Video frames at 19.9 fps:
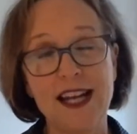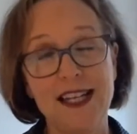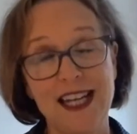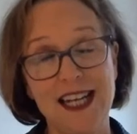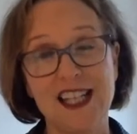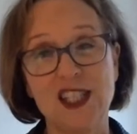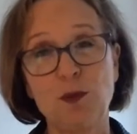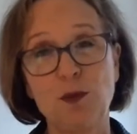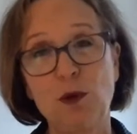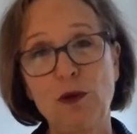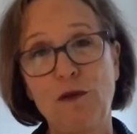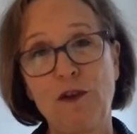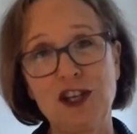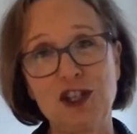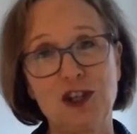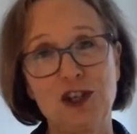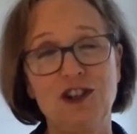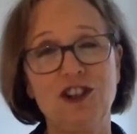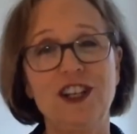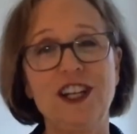I danced
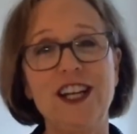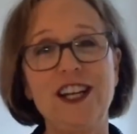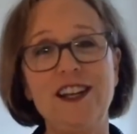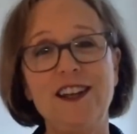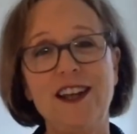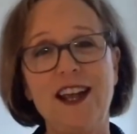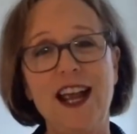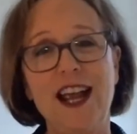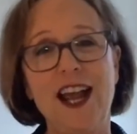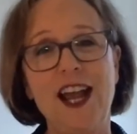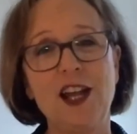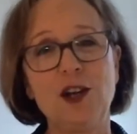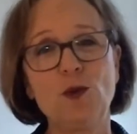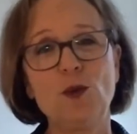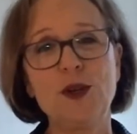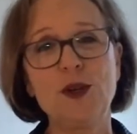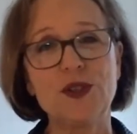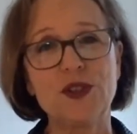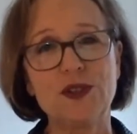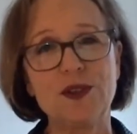professionally and
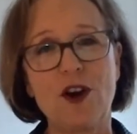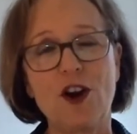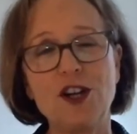was